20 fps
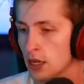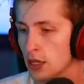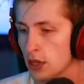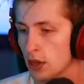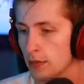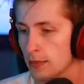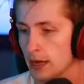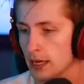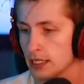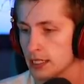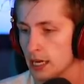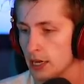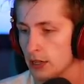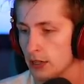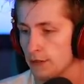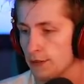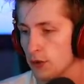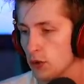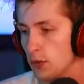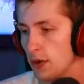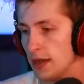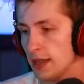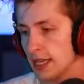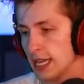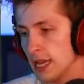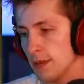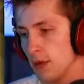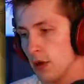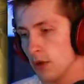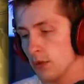Though I'm not entirely sure why the
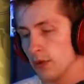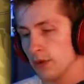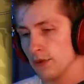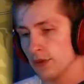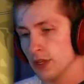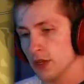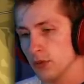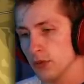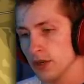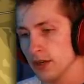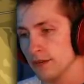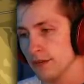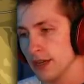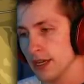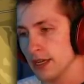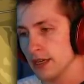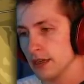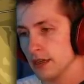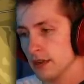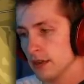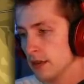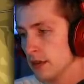Captain Hardwood fleet would invade.